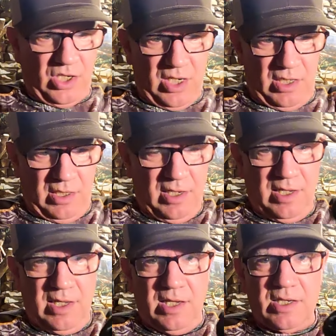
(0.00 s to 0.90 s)
It's not
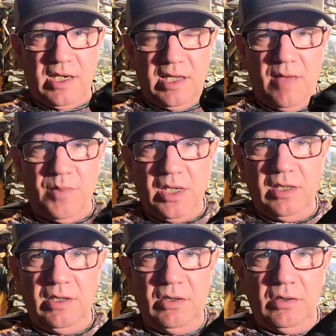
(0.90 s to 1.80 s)
that big a
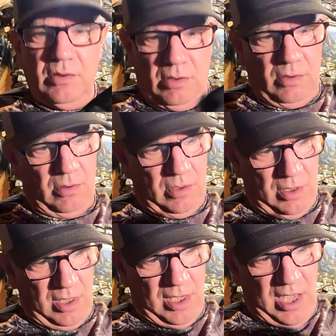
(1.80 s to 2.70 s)
deal.
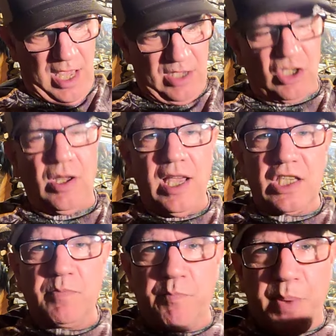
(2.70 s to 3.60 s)

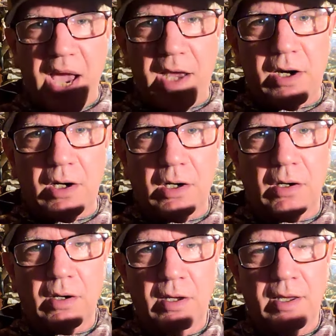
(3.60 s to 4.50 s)
It's better
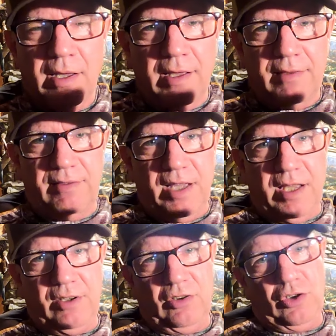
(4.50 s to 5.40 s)

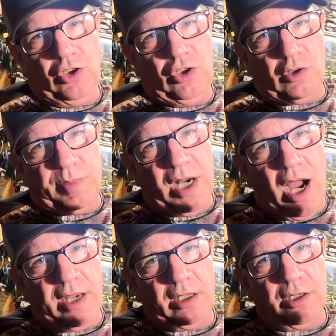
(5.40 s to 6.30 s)
than your
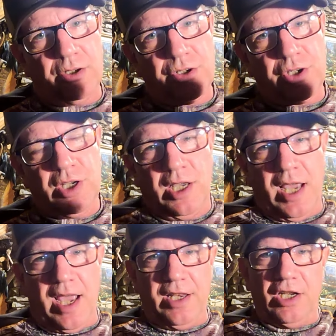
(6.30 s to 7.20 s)
binoculars,
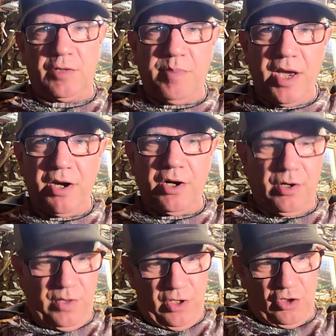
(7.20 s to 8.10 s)
and it's
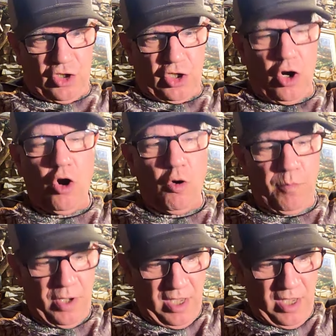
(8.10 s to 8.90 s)
better than your scope